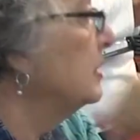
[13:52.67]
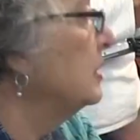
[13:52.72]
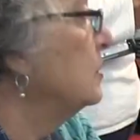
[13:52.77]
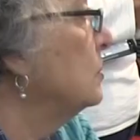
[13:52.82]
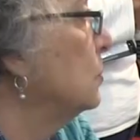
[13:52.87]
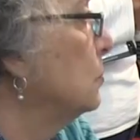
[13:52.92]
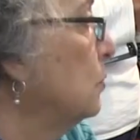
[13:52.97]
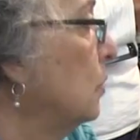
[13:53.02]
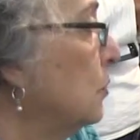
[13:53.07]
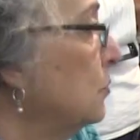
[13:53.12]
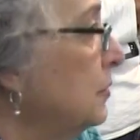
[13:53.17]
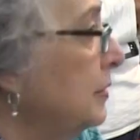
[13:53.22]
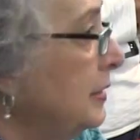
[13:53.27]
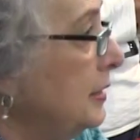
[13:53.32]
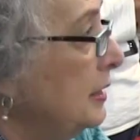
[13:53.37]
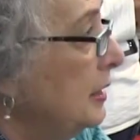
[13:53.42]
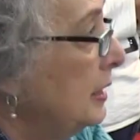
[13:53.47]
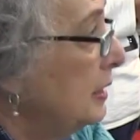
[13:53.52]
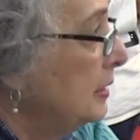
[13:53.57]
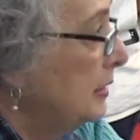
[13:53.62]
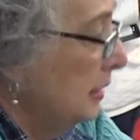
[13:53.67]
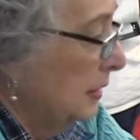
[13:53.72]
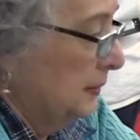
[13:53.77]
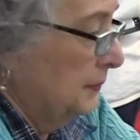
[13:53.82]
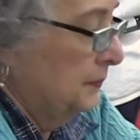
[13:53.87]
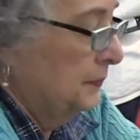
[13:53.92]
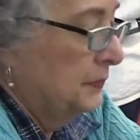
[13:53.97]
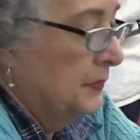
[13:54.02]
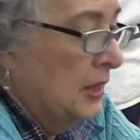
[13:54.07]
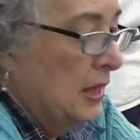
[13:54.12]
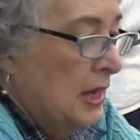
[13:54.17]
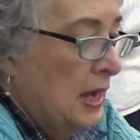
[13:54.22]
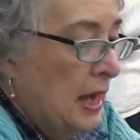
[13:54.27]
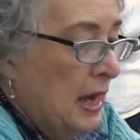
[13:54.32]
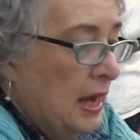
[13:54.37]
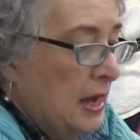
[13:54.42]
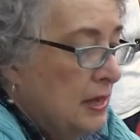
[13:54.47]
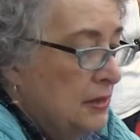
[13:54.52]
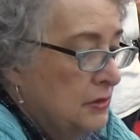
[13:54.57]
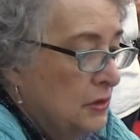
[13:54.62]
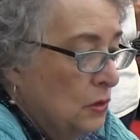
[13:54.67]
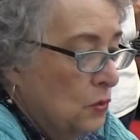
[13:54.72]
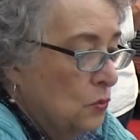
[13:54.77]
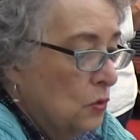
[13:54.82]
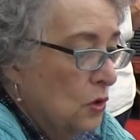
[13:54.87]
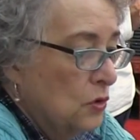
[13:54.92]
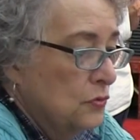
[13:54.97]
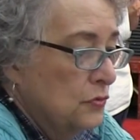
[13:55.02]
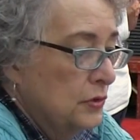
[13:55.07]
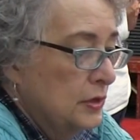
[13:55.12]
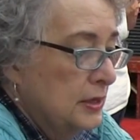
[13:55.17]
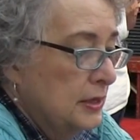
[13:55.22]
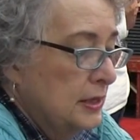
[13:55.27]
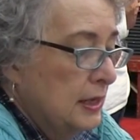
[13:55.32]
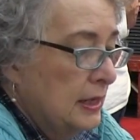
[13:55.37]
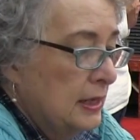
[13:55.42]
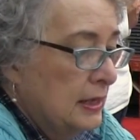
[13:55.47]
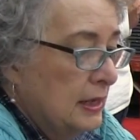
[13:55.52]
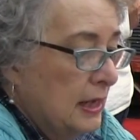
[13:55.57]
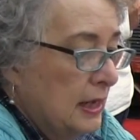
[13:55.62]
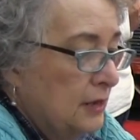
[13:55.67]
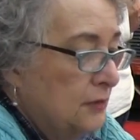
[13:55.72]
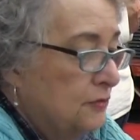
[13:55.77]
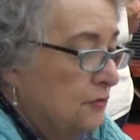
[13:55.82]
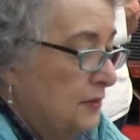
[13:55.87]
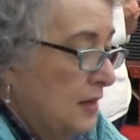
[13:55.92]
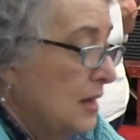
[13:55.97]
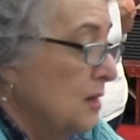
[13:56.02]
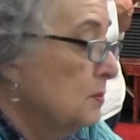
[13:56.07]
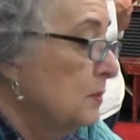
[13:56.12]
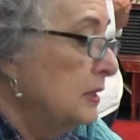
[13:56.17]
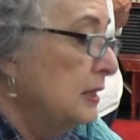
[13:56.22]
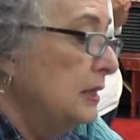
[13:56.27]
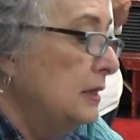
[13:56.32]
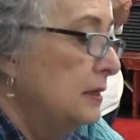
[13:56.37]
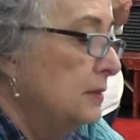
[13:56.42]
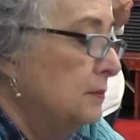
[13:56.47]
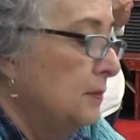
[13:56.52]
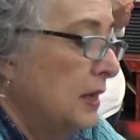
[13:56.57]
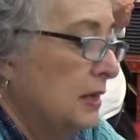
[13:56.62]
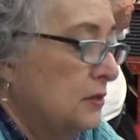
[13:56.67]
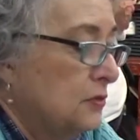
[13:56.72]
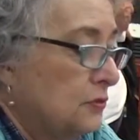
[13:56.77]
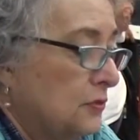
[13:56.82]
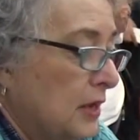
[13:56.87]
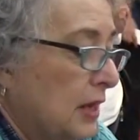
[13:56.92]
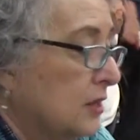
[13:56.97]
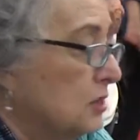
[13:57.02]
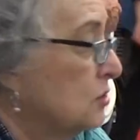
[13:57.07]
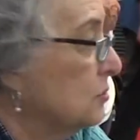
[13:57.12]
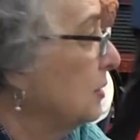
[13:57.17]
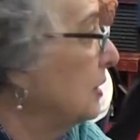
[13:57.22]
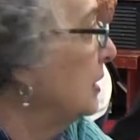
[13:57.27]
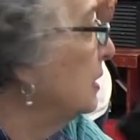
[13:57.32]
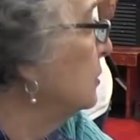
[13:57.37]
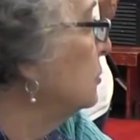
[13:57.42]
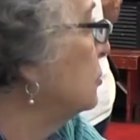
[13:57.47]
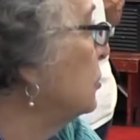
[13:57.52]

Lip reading: These are woven in India, and they're woven in a family manufactory in